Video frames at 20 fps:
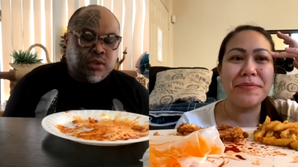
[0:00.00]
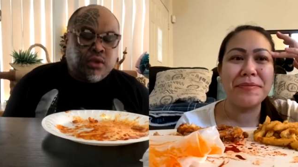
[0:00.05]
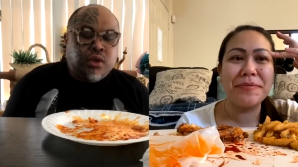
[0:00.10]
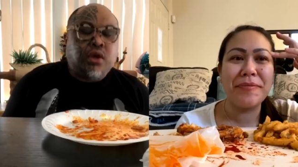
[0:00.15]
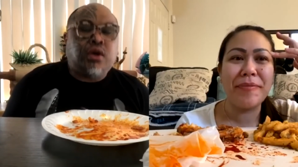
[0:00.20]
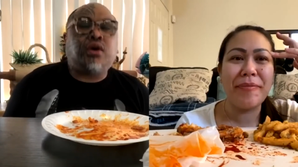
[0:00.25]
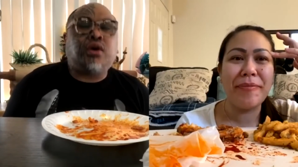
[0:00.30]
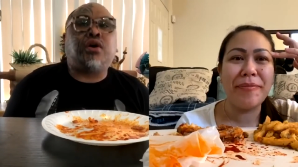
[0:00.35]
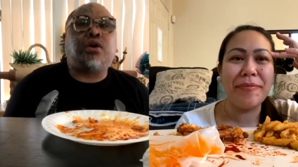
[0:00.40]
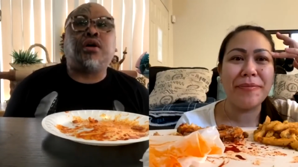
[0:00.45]

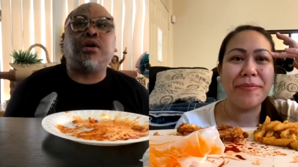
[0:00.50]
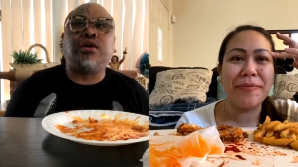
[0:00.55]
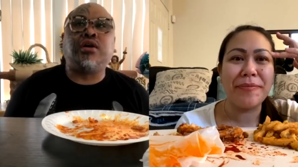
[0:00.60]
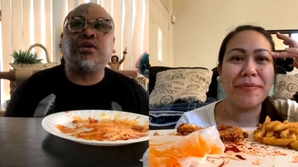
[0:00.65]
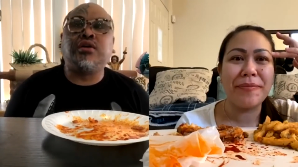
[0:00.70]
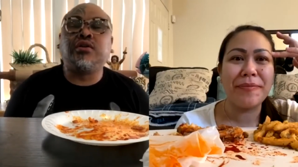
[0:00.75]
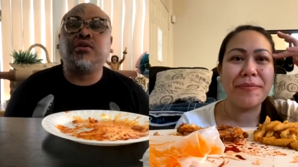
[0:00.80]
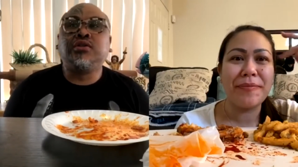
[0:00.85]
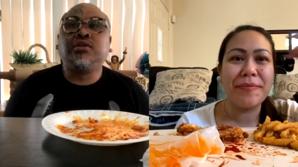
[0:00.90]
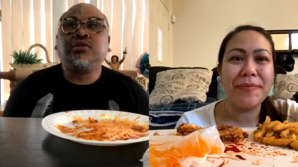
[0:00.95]
Speaker 1: Oh,
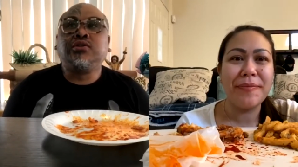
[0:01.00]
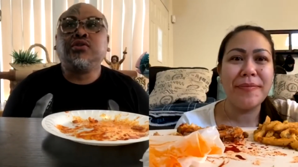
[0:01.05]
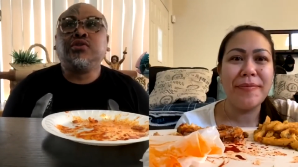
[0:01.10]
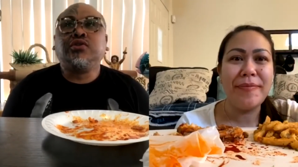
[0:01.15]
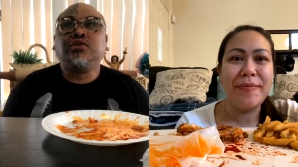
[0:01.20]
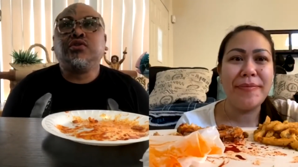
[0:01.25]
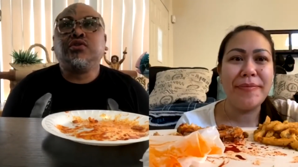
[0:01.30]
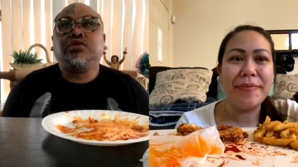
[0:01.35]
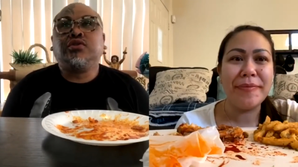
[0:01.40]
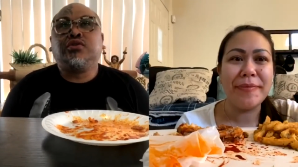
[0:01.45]

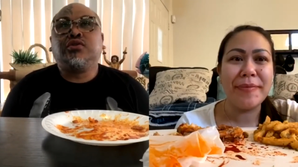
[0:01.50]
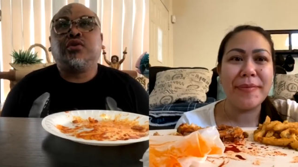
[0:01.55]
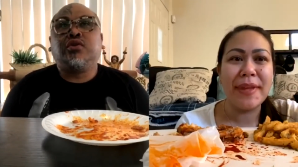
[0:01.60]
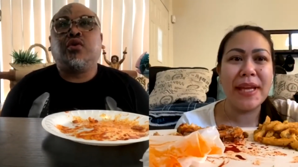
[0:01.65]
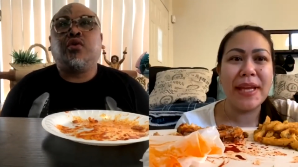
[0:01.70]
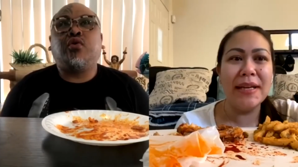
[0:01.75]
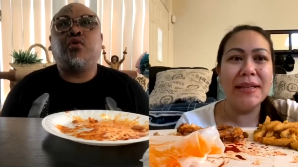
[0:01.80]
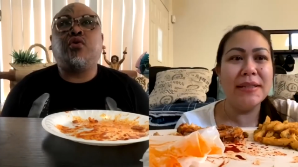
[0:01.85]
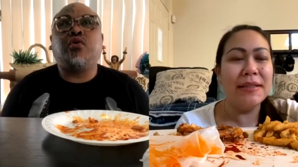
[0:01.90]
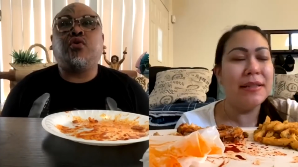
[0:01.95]

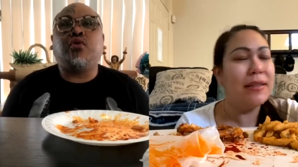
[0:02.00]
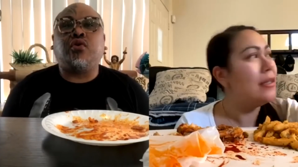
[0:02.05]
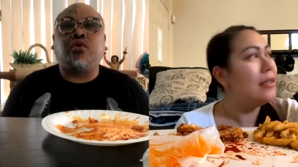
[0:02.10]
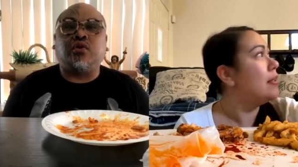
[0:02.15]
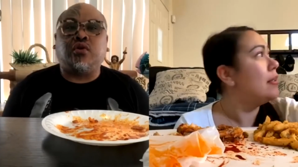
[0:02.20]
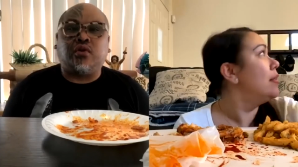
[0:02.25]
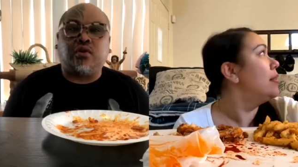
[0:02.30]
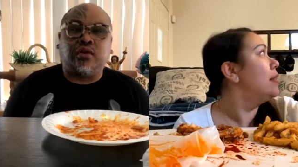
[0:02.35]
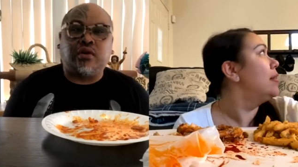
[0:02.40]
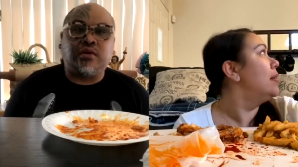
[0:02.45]

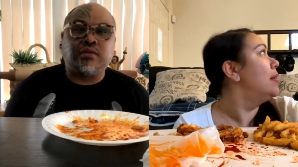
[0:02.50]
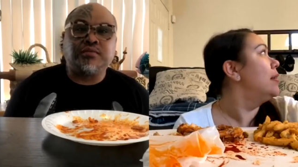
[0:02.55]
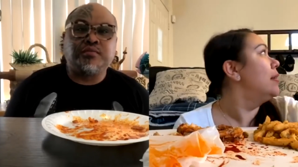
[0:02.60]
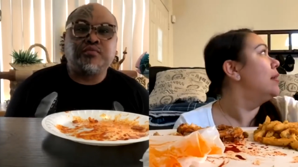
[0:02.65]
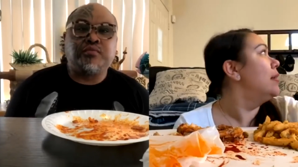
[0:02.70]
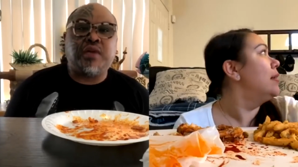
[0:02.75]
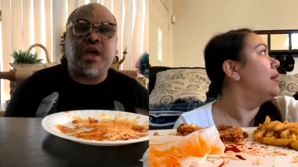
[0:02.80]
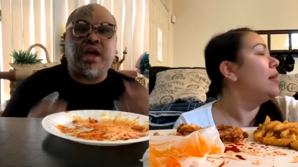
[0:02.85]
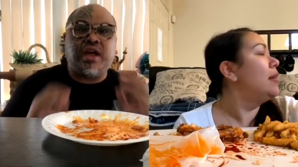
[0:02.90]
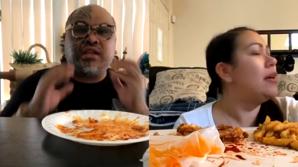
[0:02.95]
oh.
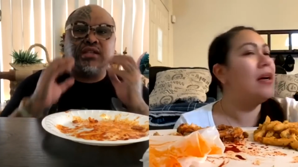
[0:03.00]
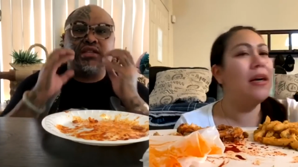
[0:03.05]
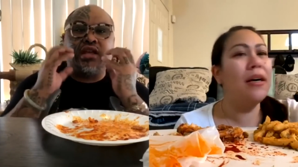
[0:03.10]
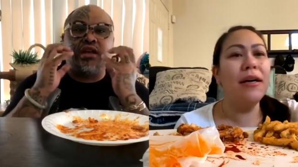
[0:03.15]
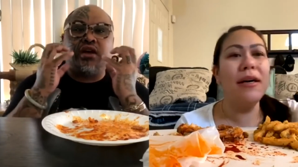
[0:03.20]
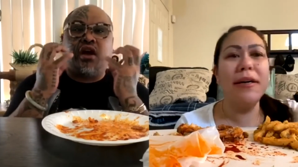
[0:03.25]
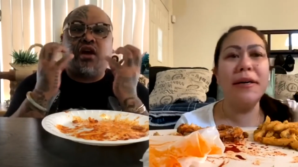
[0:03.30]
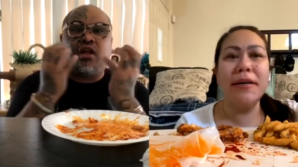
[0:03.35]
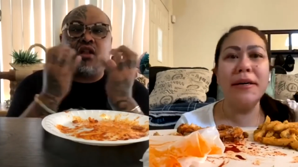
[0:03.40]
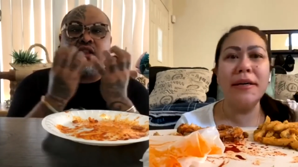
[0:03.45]
Matt, it's like
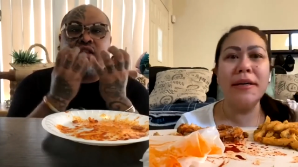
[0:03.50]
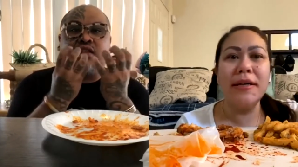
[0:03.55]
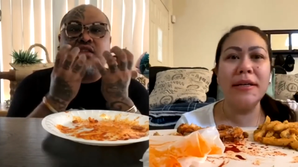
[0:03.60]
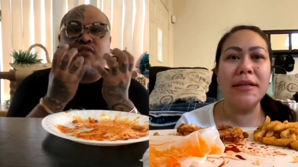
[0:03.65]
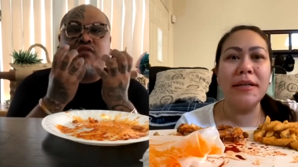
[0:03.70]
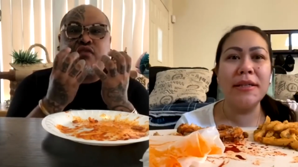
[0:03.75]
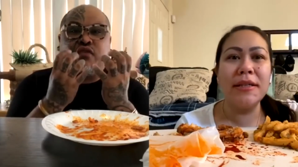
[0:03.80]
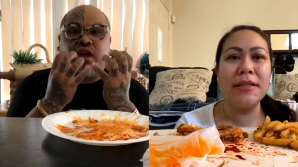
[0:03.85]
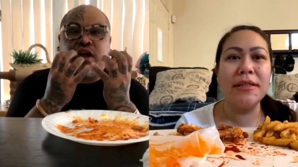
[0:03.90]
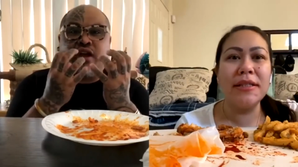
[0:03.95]
all in the
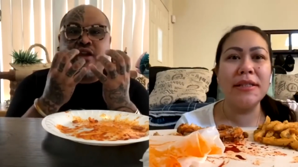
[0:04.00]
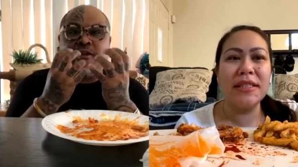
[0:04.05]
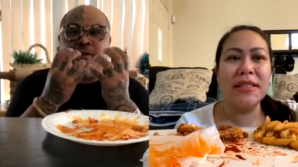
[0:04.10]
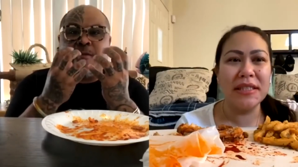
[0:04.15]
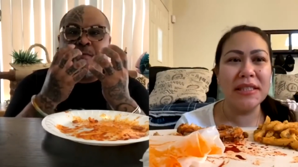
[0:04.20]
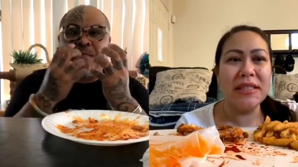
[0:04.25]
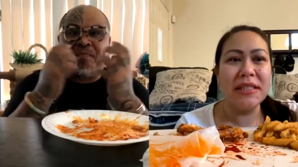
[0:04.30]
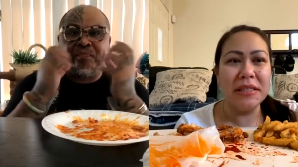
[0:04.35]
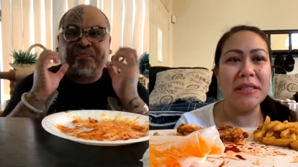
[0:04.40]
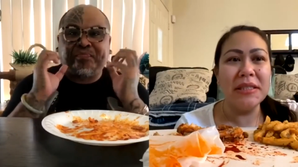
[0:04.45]
front
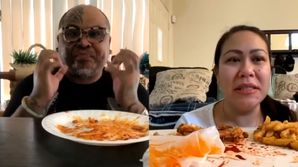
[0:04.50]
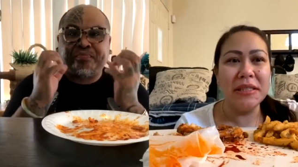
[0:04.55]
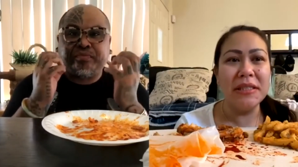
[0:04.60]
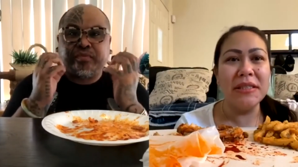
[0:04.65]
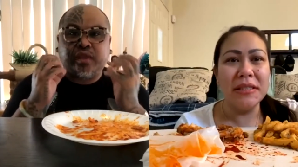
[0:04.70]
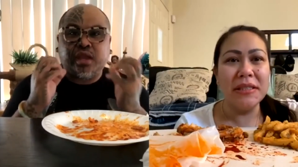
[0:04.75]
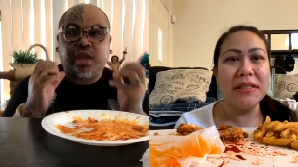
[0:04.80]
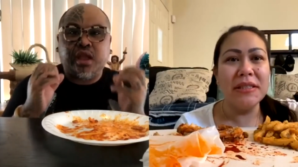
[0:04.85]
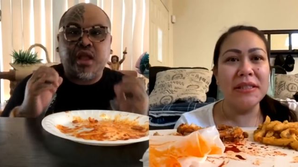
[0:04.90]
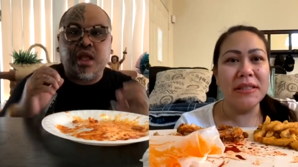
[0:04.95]

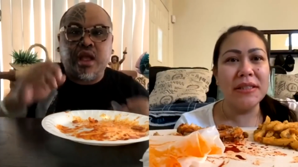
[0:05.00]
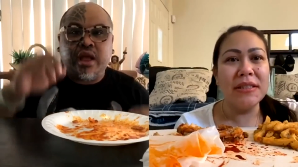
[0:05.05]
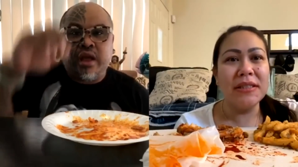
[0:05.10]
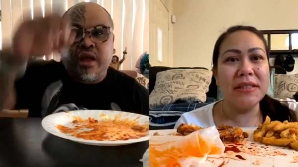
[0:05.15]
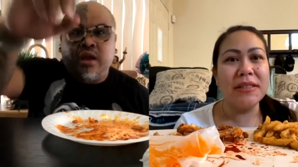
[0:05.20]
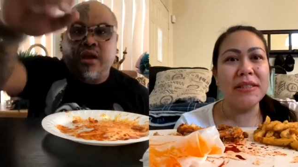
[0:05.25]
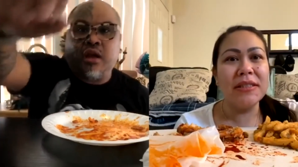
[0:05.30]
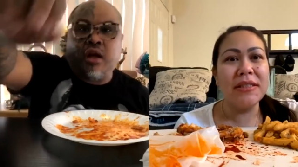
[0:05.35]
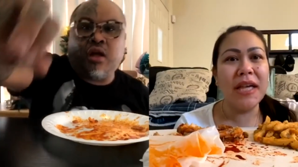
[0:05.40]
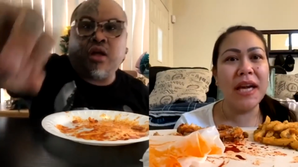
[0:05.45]

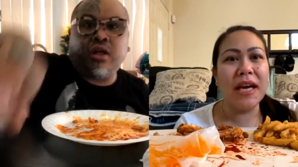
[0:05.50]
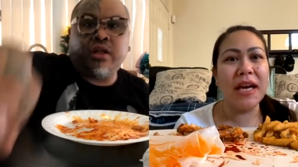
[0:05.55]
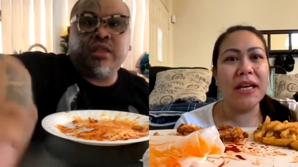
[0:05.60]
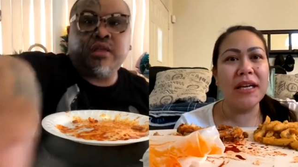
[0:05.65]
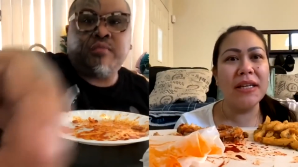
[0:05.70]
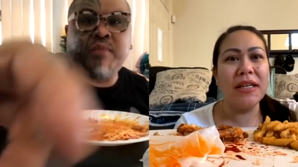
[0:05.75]
and all yeah. in the